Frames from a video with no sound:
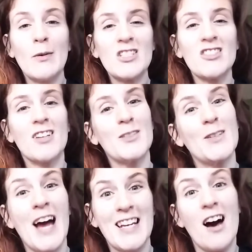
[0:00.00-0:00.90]
which is also
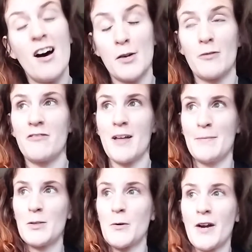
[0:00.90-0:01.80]
tied to
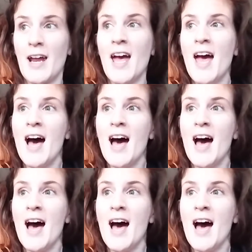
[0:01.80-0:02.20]
autoinflammatory